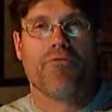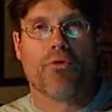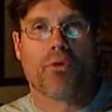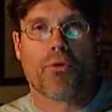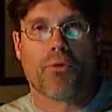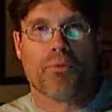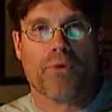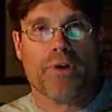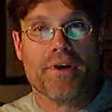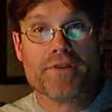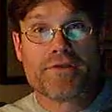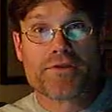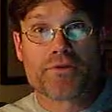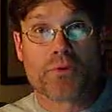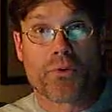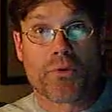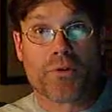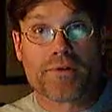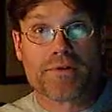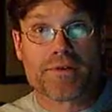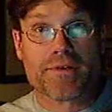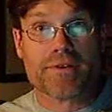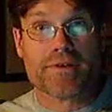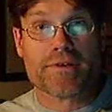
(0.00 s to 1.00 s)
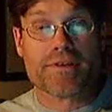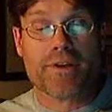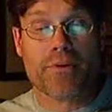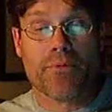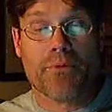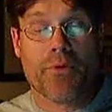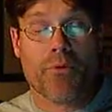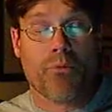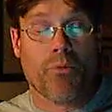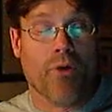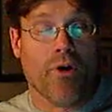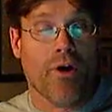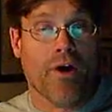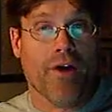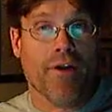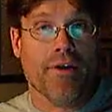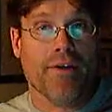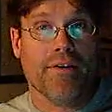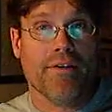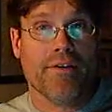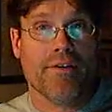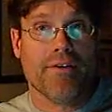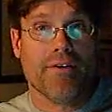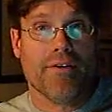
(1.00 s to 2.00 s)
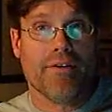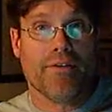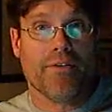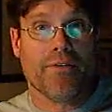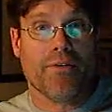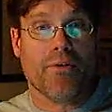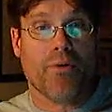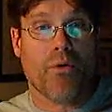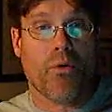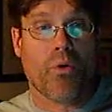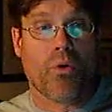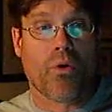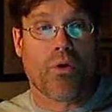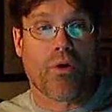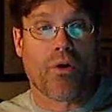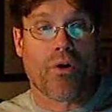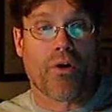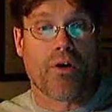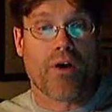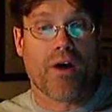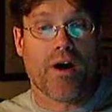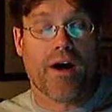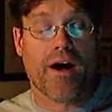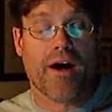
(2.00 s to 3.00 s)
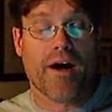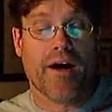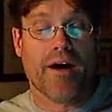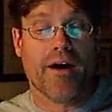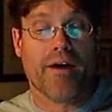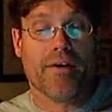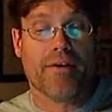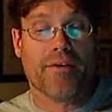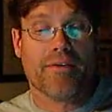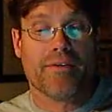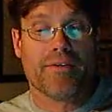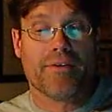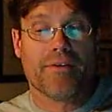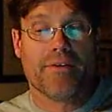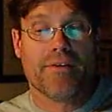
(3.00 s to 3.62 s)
for resources that we want, or